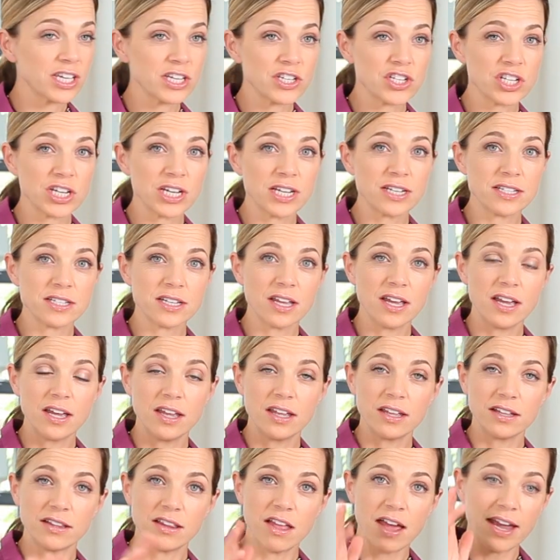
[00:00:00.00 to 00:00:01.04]
sheet,
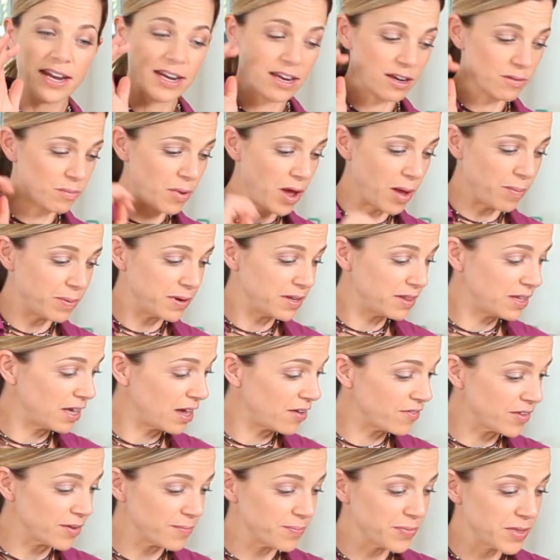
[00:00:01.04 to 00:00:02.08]
line it, and pop it in the
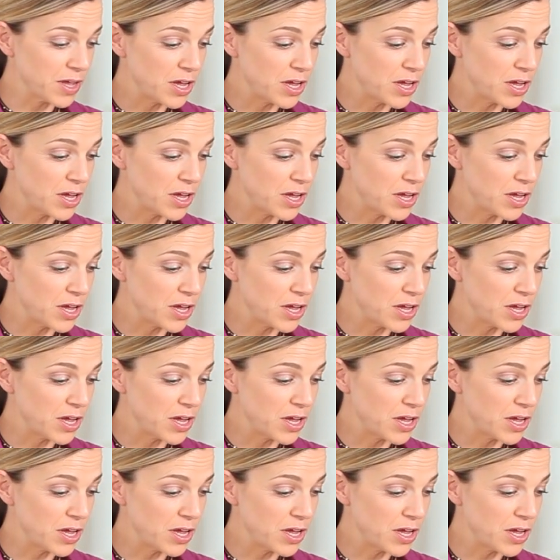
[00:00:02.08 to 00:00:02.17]
oven.